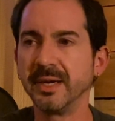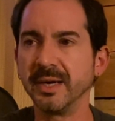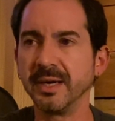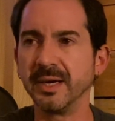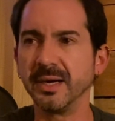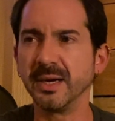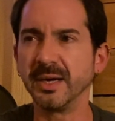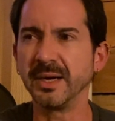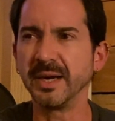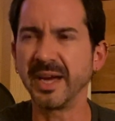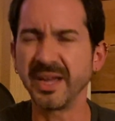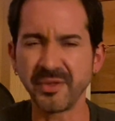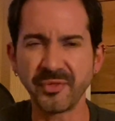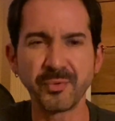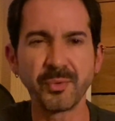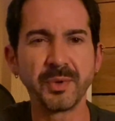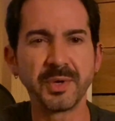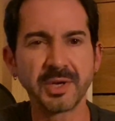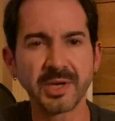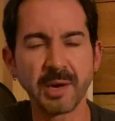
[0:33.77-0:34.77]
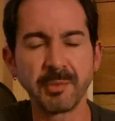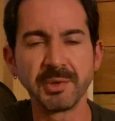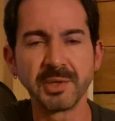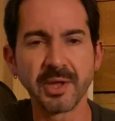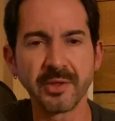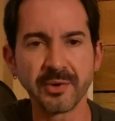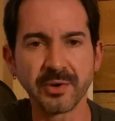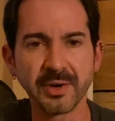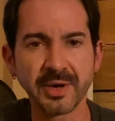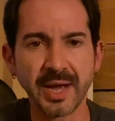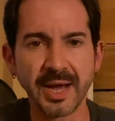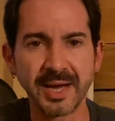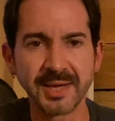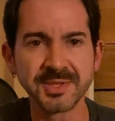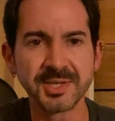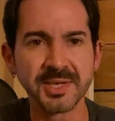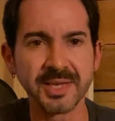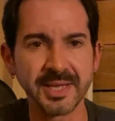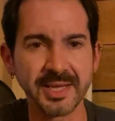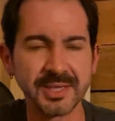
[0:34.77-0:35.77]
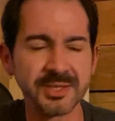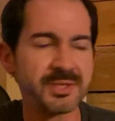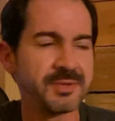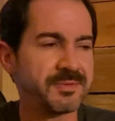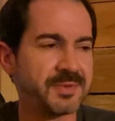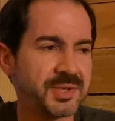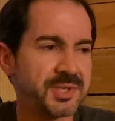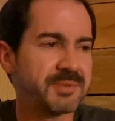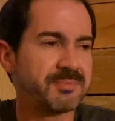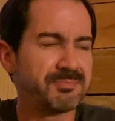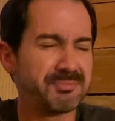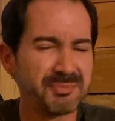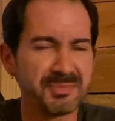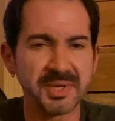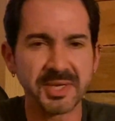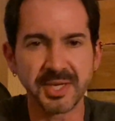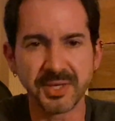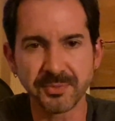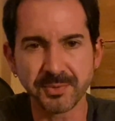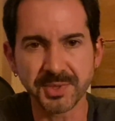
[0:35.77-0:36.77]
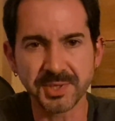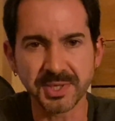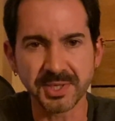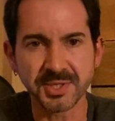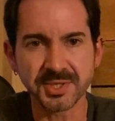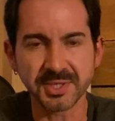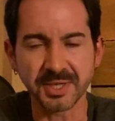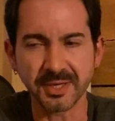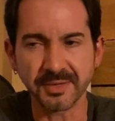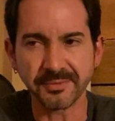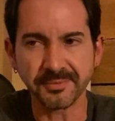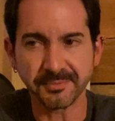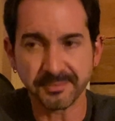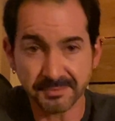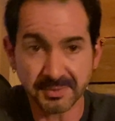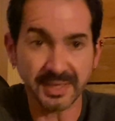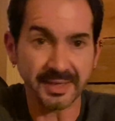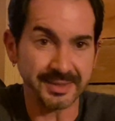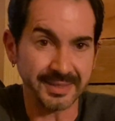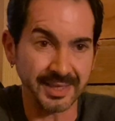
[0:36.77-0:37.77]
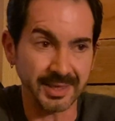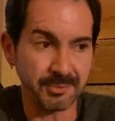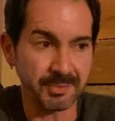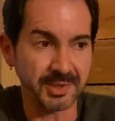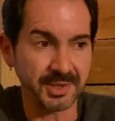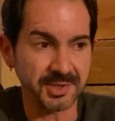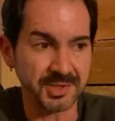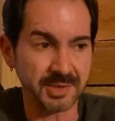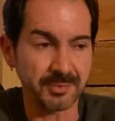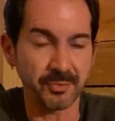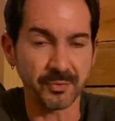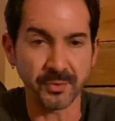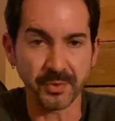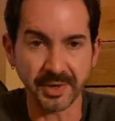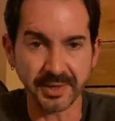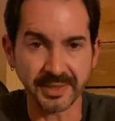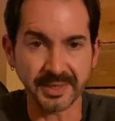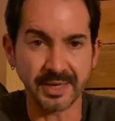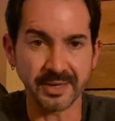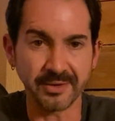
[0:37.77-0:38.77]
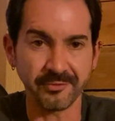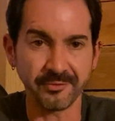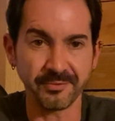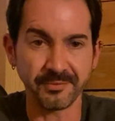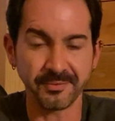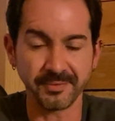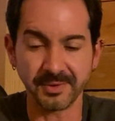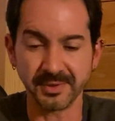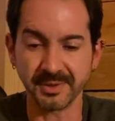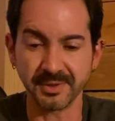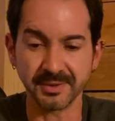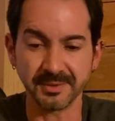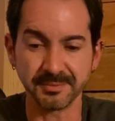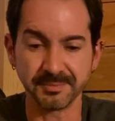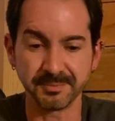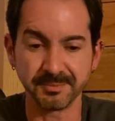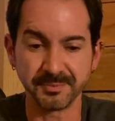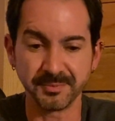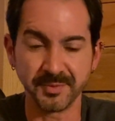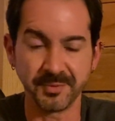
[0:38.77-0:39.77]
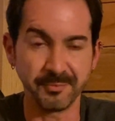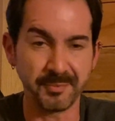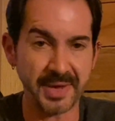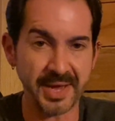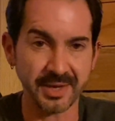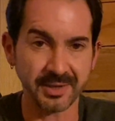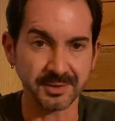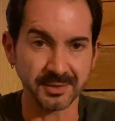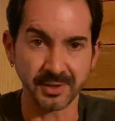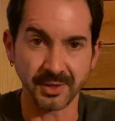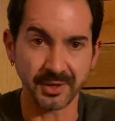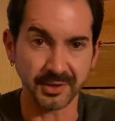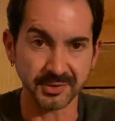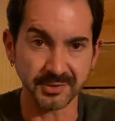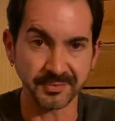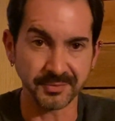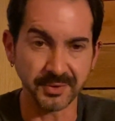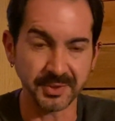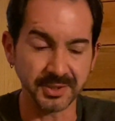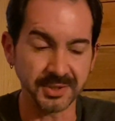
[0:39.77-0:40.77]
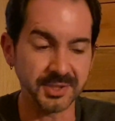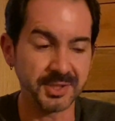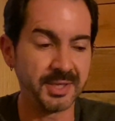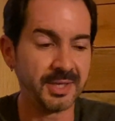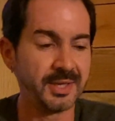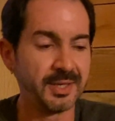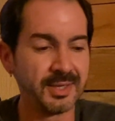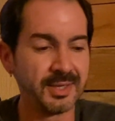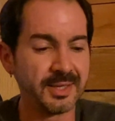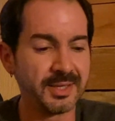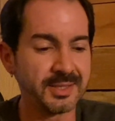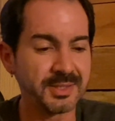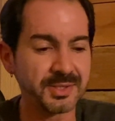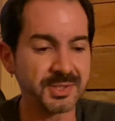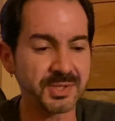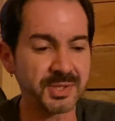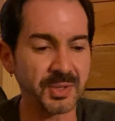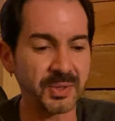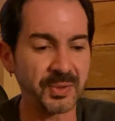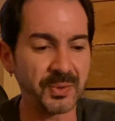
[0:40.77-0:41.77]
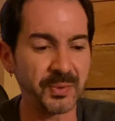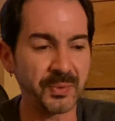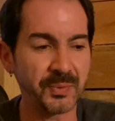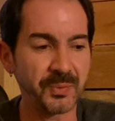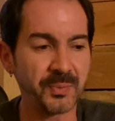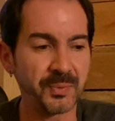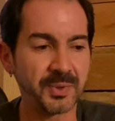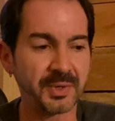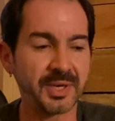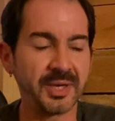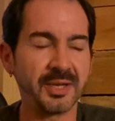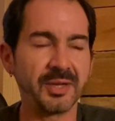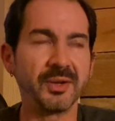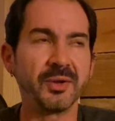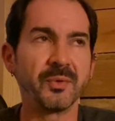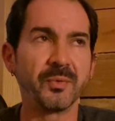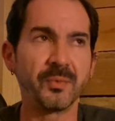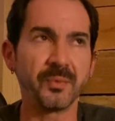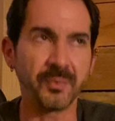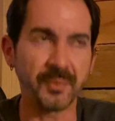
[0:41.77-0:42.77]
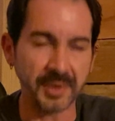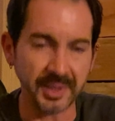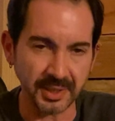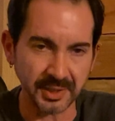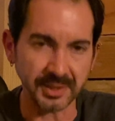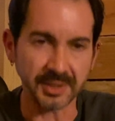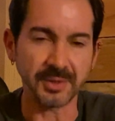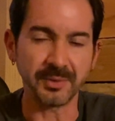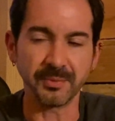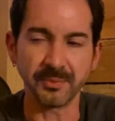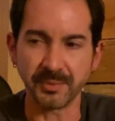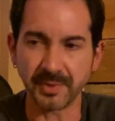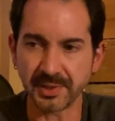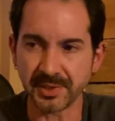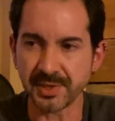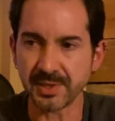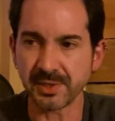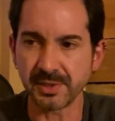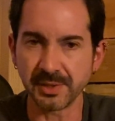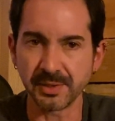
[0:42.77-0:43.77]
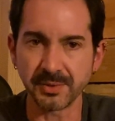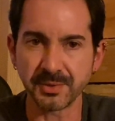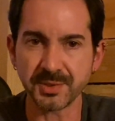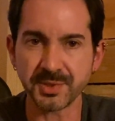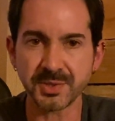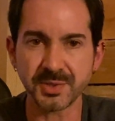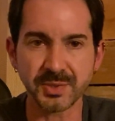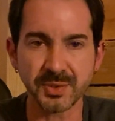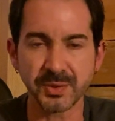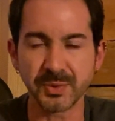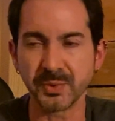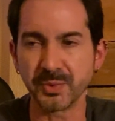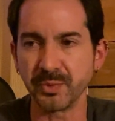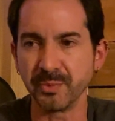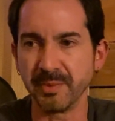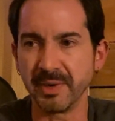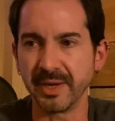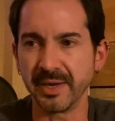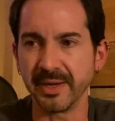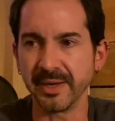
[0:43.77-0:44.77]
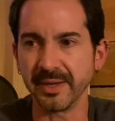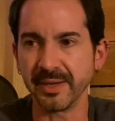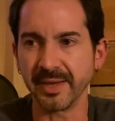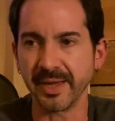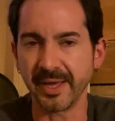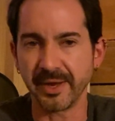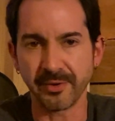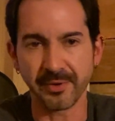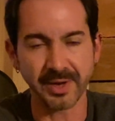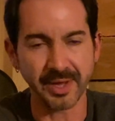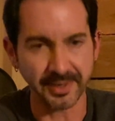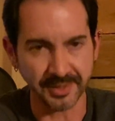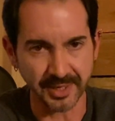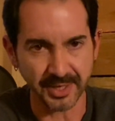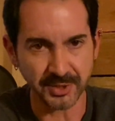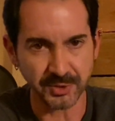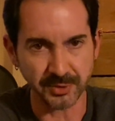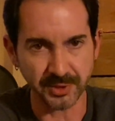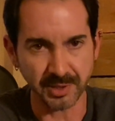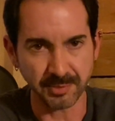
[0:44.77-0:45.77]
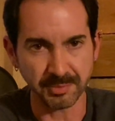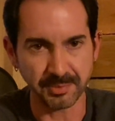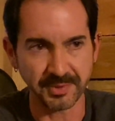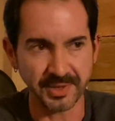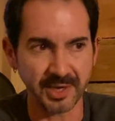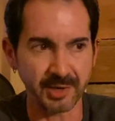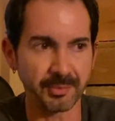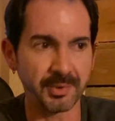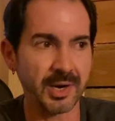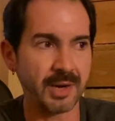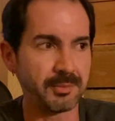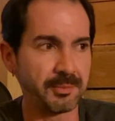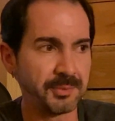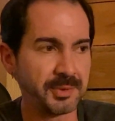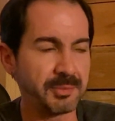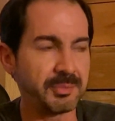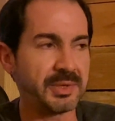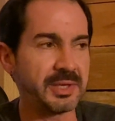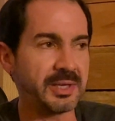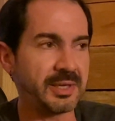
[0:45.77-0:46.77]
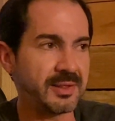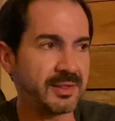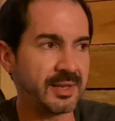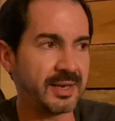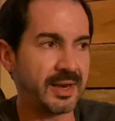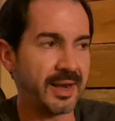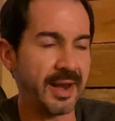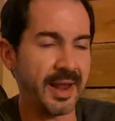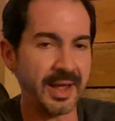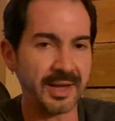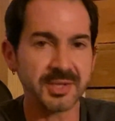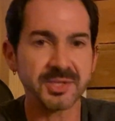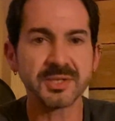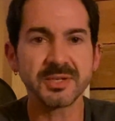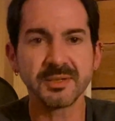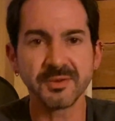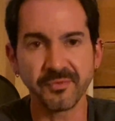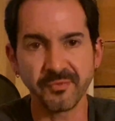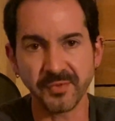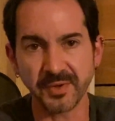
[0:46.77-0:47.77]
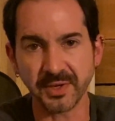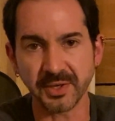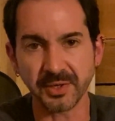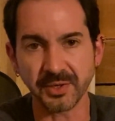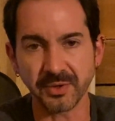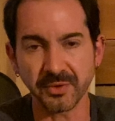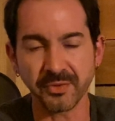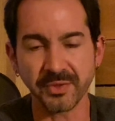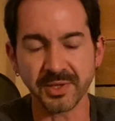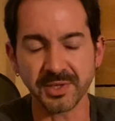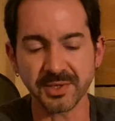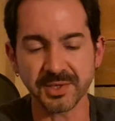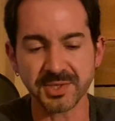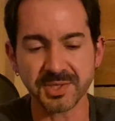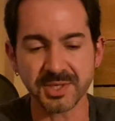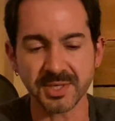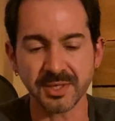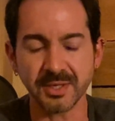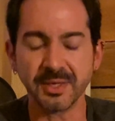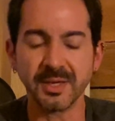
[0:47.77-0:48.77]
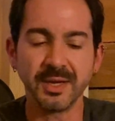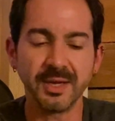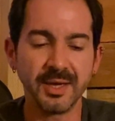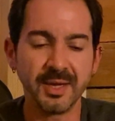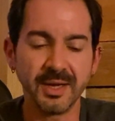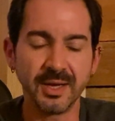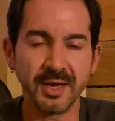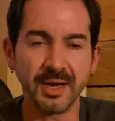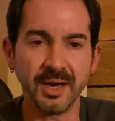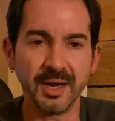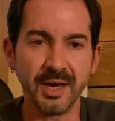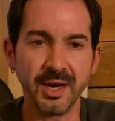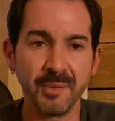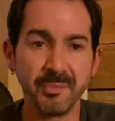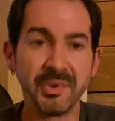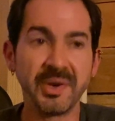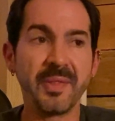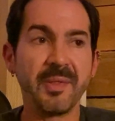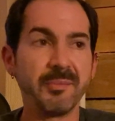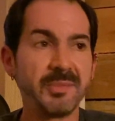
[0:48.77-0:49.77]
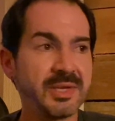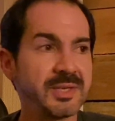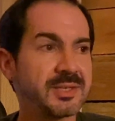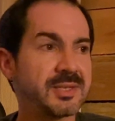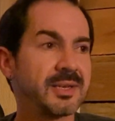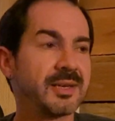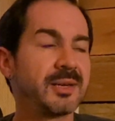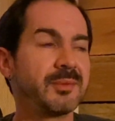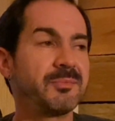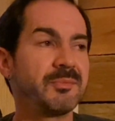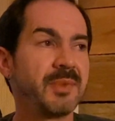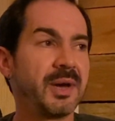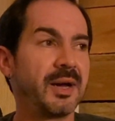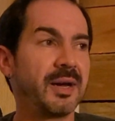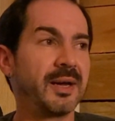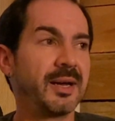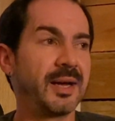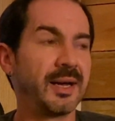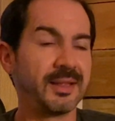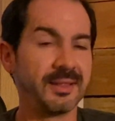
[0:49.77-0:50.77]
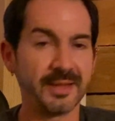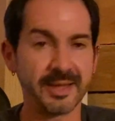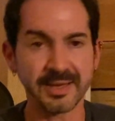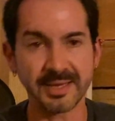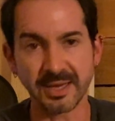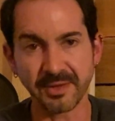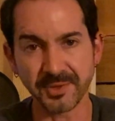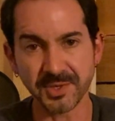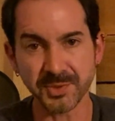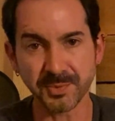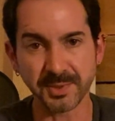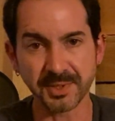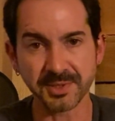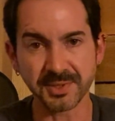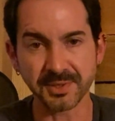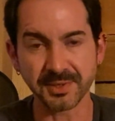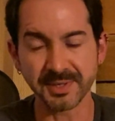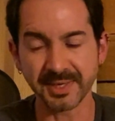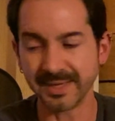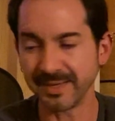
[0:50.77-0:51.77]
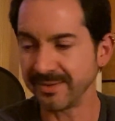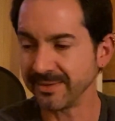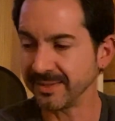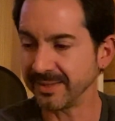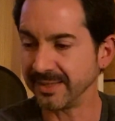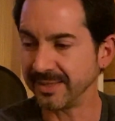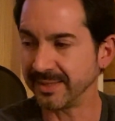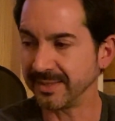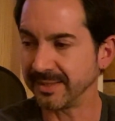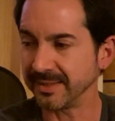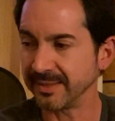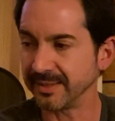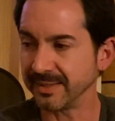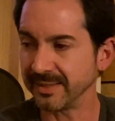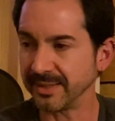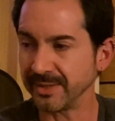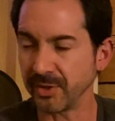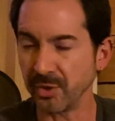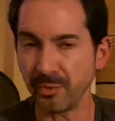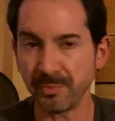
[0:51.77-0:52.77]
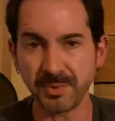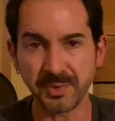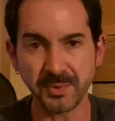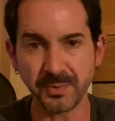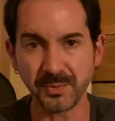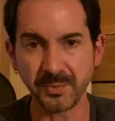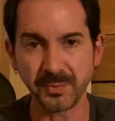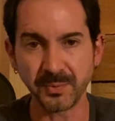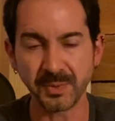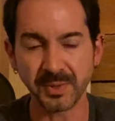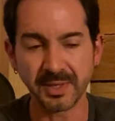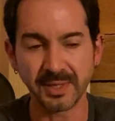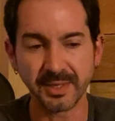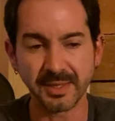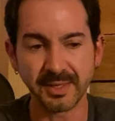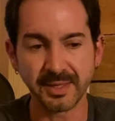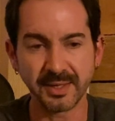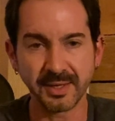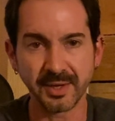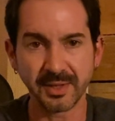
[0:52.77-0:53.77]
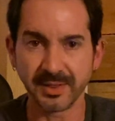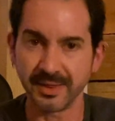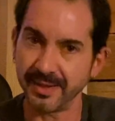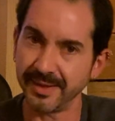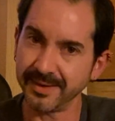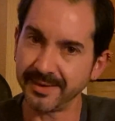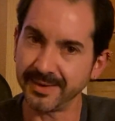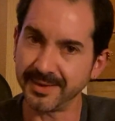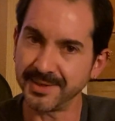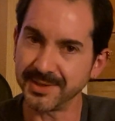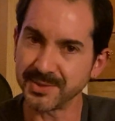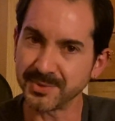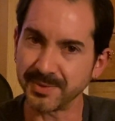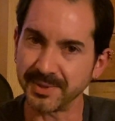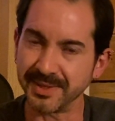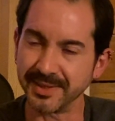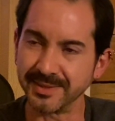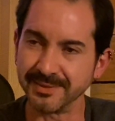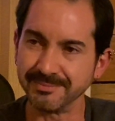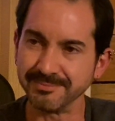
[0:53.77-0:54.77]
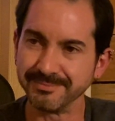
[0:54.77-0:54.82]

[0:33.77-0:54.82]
I threw in a couple other odds and ends of just interesting stuff, again, because I'm running out of backlogged footage. So we're getting really, really close to my Adirondack trip, and that'll probably be the next video that you see. But in the meantime, I like how this one turned out, and I hope you like it as well.